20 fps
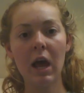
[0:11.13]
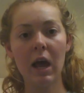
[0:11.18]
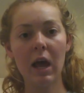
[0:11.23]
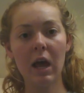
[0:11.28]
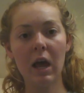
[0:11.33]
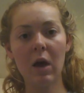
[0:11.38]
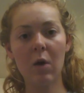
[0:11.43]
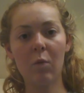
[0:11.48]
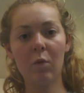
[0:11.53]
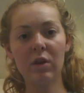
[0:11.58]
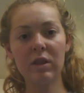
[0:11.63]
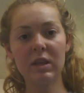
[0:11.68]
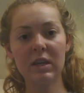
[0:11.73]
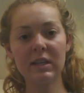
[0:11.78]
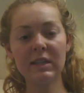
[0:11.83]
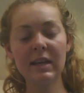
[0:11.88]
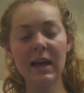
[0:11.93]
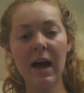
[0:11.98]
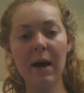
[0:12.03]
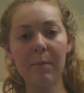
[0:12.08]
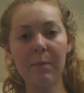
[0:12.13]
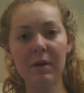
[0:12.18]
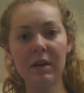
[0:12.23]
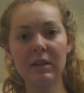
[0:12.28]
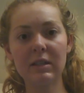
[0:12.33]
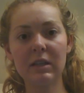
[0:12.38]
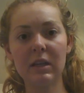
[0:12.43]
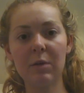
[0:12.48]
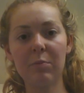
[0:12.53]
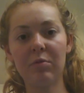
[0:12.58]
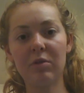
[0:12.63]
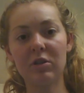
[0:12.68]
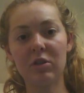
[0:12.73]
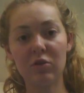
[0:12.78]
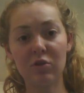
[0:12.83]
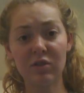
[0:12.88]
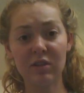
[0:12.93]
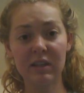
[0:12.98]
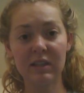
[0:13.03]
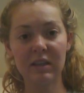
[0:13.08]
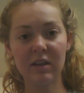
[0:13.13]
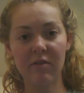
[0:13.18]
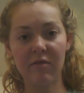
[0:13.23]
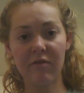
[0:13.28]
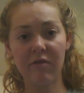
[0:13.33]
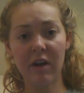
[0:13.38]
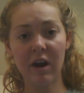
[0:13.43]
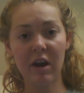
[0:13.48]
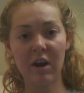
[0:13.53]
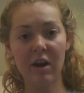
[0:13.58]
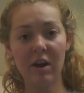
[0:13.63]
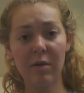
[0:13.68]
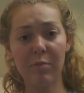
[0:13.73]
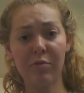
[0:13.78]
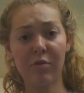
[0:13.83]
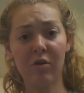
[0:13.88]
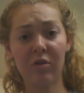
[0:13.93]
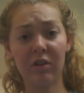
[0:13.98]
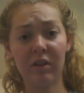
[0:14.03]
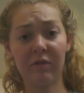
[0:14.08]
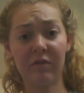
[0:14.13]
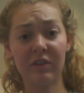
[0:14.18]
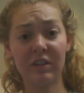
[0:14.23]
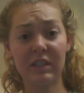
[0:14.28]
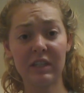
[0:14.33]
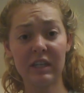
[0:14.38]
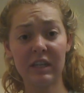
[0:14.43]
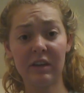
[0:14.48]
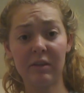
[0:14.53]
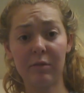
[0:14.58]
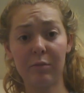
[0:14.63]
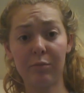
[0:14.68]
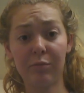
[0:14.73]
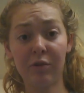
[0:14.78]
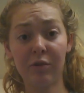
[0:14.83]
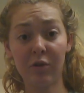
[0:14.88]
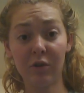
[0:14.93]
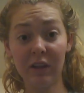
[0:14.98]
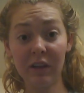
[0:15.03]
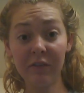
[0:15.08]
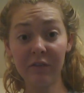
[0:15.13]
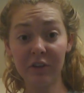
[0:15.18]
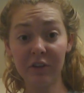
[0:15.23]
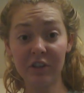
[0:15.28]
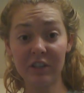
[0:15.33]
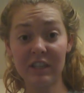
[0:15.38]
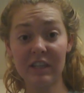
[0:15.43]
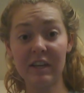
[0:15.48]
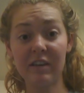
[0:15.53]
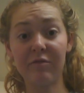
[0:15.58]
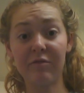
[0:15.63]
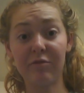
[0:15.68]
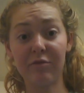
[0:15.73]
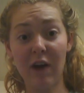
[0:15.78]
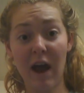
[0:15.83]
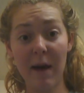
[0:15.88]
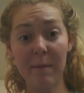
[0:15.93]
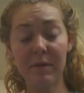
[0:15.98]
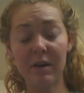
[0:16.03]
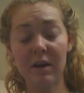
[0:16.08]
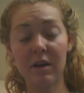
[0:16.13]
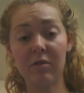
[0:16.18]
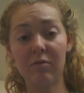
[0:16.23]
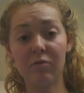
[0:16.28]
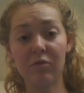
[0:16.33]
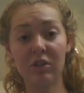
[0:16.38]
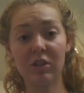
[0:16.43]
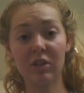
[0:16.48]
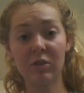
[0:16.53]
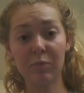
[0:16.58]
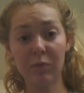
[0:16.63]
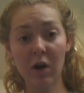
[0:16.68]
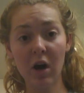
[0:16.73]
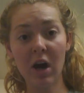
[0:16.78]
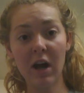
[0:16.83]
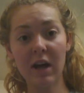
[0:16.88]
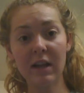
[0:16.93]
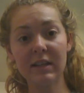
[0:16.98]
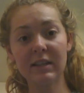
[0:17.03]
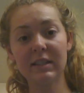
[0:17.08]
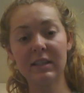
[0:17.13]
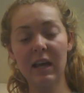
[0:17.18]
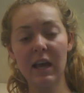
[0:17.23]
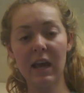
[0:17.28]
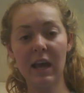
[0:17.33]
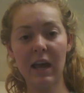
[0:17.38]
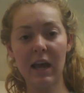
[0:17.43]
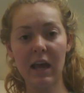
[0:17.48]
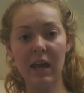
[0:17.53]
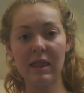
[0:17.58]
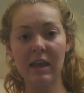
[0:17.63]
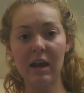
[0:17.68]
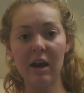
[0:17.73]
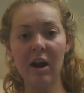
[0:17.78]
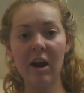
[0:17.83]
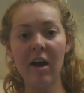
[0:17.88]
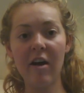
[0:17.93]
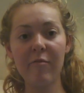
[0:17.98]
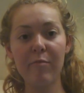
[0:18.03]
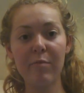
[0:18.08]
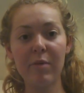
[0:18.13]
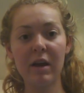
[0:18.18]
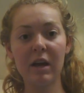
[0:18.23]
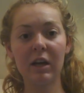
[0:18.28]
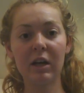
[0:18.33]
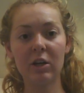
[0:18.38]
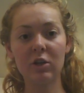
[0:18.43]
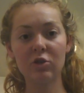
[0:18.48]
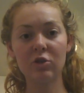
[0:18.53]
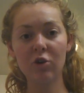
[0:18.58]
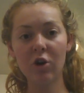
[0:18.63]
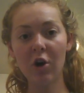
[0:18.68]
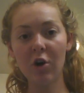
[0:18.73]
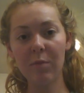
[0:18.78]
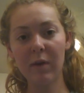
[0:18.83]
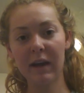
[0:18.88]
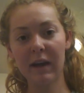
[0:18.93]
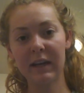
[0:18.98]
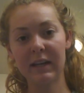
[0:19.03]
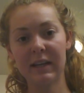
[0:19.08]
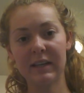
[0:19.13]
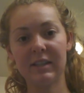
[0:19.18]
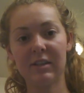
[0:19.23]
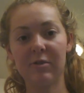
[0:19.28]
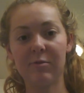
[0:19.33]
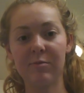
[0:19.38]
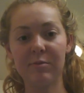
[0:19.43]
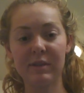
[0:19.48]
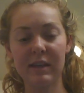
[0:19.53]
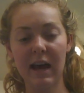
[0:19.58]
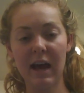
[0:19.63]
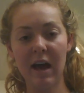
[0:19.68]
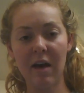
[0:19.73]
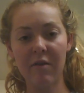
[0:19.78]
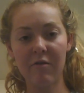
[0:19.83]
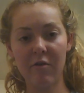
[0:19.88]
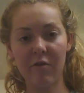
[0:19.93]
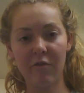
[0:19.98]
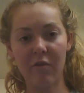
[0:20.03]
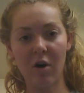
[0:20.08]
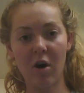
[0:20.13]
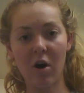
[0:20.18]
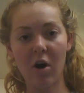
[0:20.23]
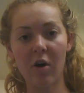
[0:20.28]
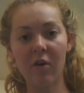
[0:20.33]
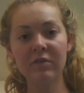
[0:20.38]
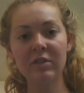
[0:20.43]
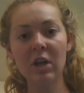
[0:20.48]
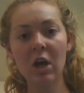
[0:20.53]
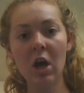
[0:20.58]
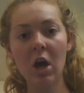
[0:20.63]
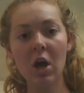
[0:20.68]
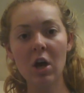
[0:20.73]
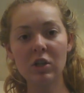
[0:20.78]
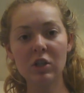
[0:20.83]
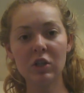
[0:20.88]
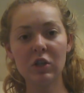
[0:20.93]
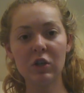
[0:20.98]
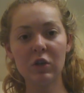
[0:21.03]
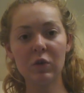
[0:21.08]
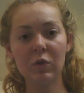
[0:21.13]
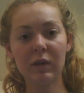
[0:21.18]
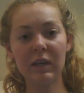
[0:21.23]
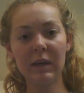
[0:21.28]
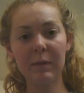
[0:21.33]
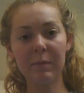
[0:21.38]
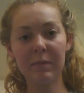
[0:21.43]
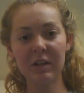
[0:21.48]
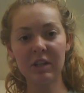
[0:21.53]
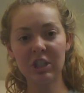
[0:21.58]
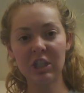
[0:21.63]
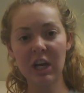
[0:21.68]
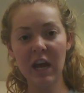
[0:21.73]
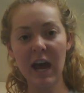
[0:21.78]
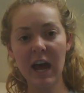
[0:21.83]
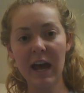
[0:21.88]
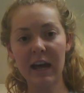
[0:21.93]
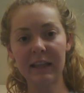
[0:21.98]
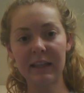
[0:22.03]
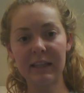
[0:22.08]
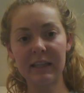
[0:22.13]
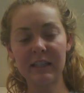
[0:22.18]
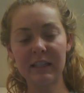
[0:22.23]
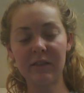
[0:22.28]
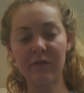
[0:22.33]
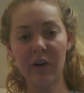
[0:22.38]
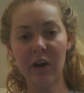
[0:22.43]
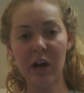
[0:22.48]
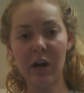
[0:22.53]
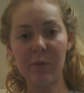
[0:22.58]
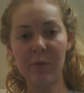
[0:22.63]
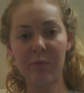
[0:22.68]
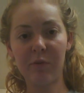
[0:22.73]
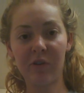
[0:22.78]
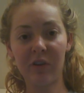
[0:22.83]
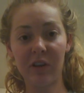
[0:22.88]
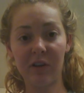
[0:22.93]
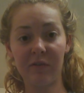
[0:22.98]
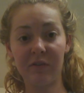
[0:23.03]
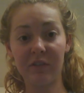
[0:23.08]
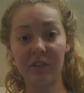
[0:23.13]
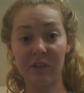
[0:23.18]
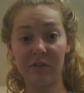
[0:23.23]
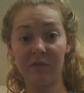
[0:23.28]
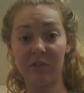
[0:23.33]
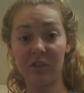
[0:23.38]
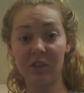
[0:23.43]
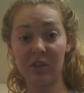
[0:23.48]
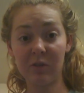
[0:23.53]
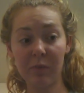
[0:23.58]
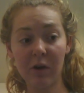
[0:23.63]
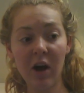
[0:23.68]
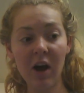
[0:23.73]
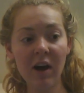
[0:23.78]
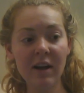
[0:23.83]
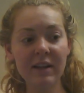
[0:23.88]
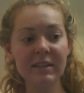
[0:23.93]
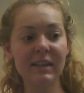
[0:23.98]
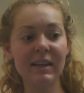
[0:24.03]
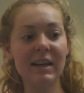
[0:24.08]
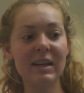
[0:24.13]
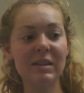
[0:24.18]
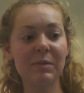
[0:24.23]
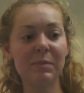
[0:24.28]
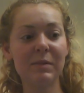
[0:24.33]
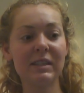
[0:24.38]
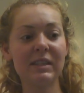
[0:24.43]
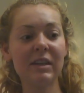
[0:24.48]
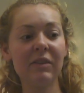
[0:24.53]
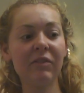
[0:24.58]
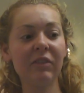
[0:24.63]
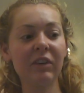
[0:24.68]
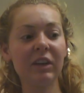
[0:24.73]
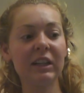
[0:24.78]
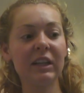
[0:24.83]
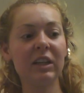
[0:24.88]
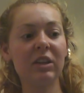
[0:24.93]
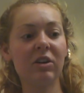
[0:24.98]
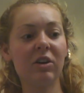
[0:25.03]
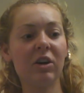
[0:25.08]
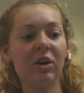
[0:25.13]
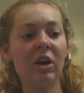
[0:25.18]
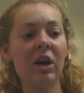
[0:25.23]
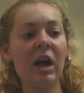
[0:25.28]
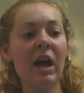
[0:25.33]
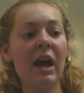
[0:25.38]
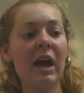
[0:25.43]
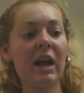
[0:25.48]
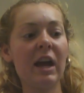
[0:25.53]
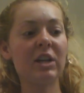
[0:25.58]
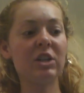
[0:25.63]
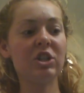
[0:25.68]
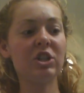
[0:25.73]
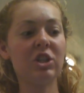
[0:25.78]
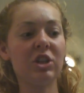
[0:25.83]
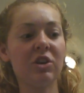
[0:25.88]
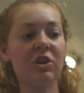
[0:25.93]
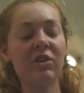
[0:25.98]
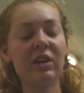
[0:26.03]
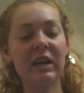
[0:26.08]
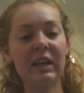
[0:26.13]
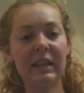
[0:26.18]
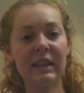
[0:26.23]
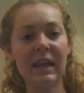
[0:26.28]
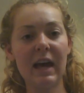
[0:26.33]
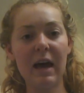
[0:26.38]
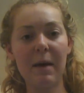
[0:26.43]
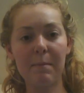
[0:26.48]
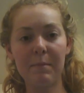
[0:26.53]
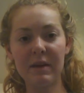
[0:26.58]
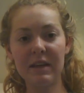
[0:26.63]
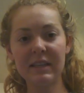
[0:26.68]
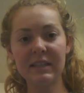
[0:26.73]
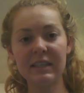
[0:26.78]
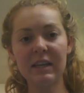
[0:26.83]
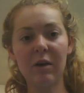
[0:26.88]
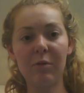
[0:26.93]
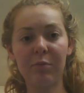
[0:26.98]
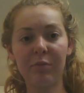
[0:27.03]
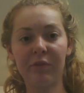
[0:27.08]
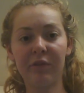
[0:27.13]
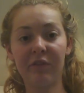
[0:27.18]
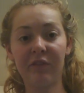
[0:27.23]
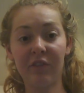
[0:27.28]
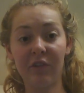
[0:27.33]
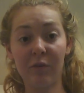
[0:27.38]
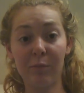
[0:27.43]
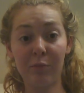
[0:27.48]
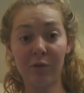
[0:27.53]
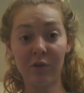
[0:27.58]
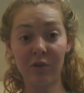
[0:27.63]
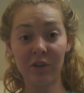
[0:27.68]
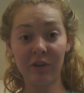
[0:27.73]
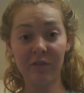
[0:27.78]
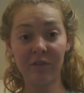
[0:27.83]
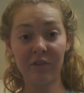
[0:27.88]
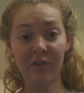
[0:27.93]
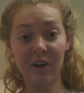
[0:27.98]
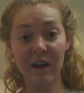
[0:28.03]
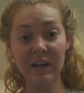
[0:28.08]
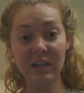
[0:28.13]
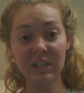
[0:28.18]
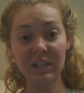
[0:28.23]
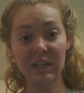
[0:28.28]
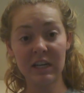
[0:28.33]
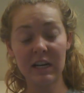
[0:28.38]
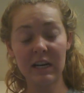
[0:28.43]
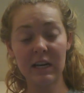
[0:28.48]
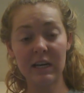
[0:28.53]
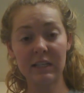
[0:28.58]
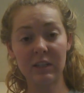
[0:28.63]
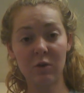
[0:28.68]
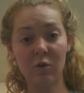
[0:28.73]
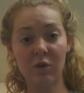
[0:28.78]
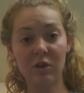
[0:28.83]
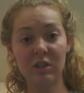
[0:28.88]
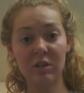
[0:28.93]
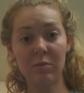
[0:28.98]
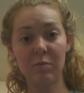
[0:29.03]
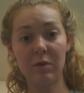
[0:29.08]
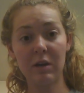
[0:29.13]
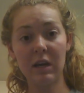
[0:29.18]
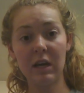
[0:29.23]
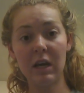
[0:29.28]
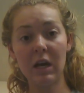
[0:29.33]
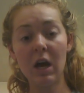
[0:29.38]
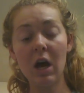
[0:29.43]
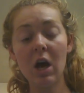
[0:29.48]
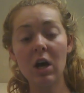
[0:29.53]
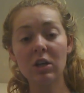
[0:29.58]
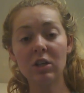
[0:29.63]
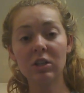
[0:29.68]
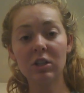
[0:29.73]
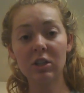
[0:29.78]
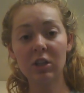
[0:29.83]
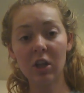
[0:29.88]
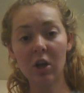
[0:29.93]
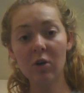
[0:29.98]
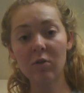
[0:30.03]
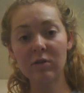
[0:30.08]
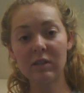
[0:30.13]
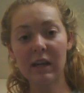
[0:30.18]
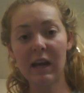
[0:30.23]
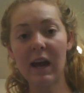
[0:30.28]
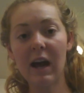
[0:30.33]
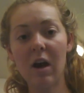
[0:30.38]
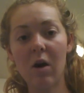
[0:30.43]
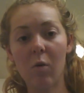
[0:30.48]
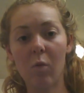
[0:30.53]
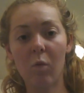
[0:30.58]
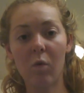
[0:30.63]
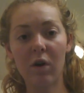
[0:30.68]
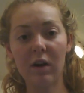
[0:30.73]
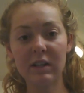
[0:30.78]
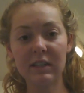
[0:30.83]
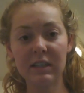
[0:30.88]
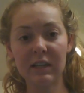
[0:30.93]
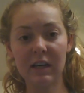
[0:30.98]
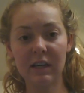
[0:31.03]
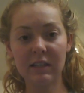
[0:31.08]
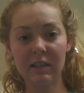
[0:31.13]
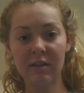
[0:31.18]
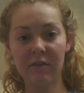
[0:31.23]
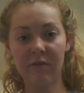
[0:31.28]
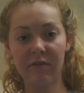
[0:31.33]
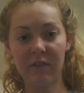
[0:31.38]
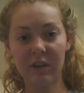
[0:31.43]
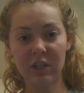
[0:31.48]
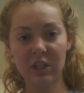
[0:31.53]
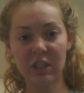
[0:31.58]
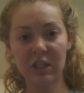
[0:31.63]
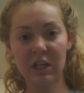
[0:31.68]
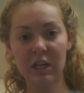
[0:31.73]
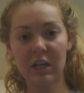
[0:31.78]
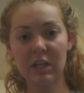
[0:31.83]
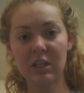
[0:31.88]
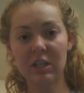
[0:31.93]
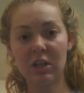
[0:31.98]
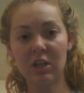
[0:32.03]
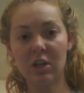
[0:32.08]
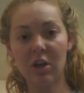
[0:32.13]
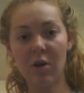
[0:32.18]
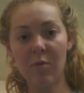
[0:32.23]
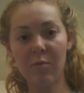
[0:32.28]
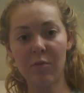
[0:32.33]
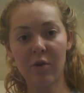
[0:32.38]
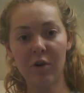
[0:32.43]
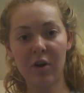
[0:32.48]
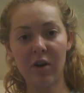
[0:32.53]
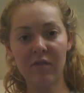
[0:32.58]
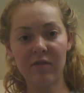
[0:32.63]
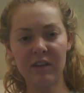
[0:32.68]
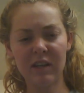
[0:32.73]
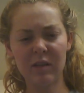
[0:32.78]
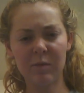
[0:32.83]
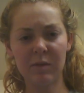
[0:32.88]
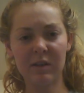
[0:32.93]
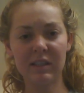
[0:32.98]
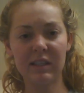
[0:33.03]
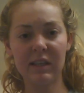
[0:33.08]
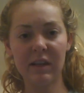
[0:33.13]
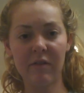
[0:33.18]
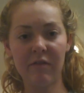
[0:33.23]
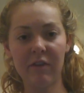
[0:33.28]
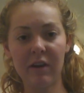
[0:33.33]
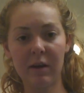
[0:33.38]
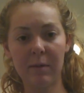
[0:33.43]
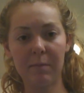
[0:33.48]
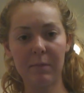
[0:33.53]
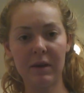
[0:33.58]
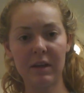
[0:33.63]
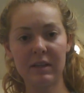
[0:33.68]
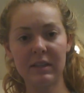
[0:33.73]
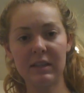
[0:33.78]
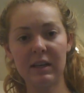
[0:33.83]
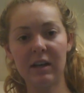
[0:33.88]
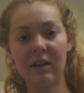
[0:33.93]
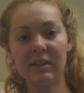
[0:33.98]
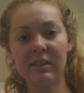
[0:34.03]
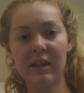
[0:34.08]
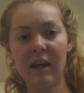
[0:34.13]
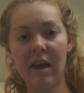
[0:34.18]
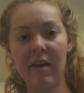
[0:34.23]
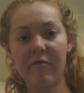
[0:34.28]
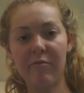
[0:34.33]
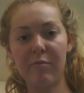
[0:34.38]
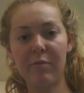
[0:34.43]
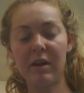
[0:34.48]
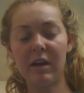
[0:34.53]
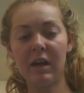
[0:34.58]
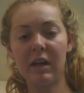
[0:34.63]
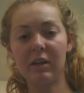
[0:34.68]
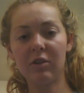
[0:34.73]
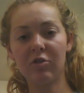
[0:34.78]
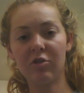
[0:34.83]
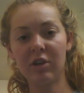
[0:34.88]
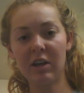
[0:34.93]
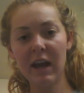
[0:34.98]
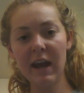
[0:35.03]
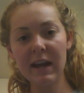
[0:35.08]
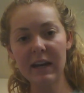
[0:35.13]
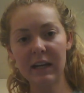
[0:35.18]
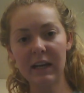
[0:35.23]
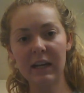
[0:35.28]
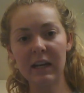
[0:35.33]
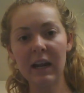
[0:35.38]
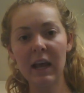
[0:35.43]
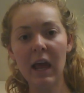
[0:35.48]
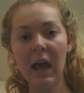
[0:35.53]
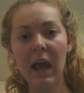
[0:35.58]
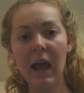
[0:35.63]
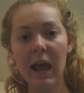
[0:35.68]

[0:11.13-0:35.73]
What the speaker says: And when this happens, it produces a very proliferative rapid response. And there have been control mechanisms that have evolved to keep in check this very proliferative response. And specifically, they're ensuring that B cell proliferation is going to be slowed down once a sufficient number of these specific B cells have been created.